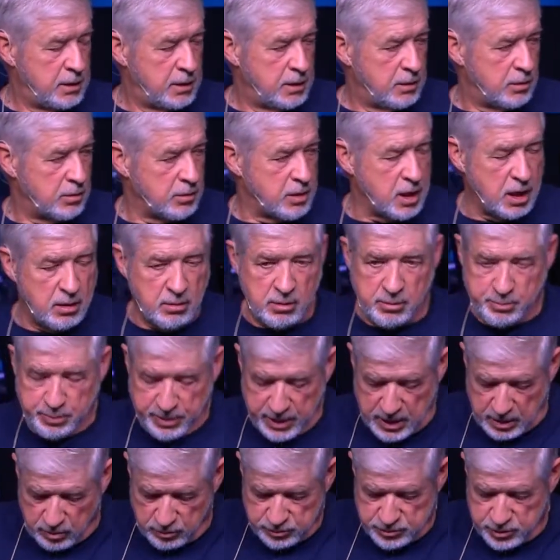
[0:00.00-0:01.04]
or come up here,
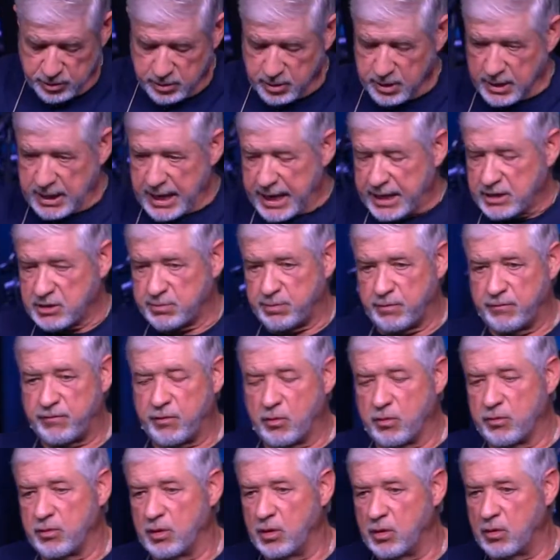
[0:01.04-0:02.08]
I want you to dance
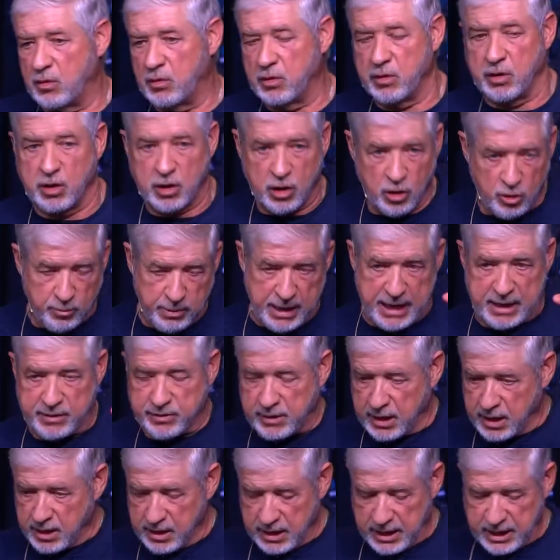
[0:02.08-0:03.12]
before the Lord, or go back
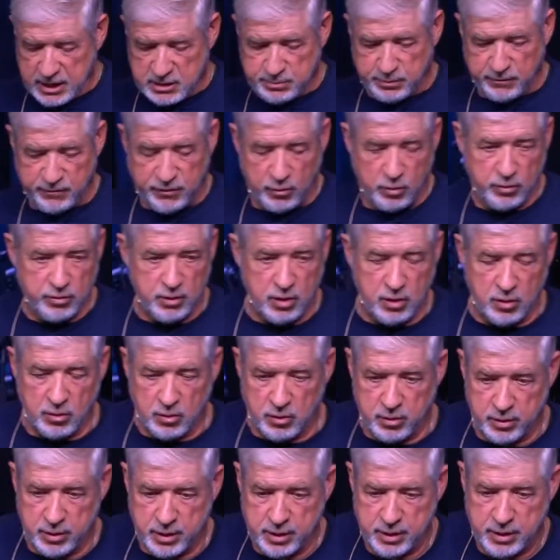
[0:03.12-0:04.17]
there and dance before the
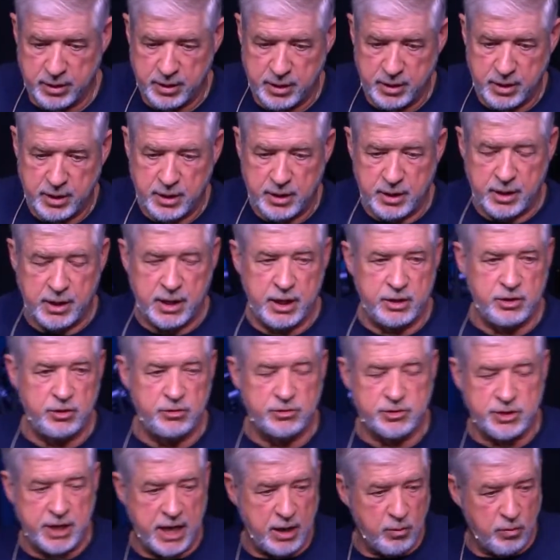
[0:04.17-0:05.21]
Lord, and you
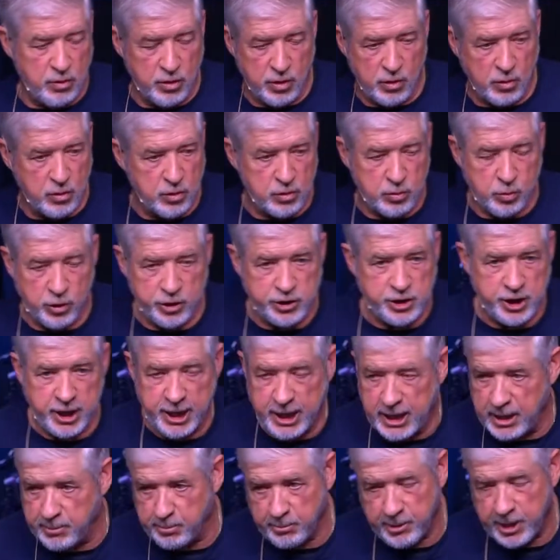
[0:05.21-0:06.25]
say, Well, Lord, when you
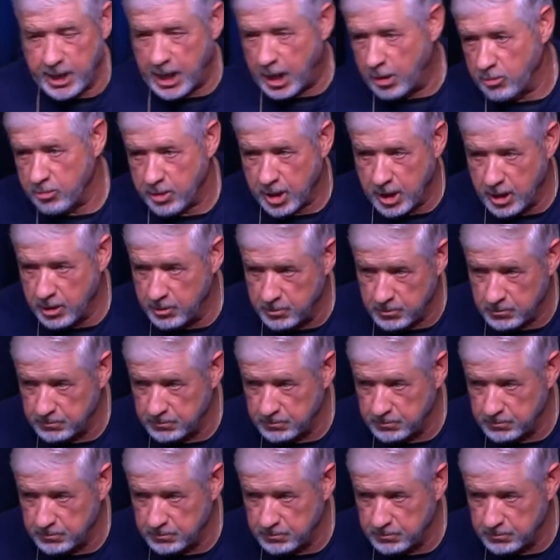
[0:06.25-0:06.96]
hit me, I'll go.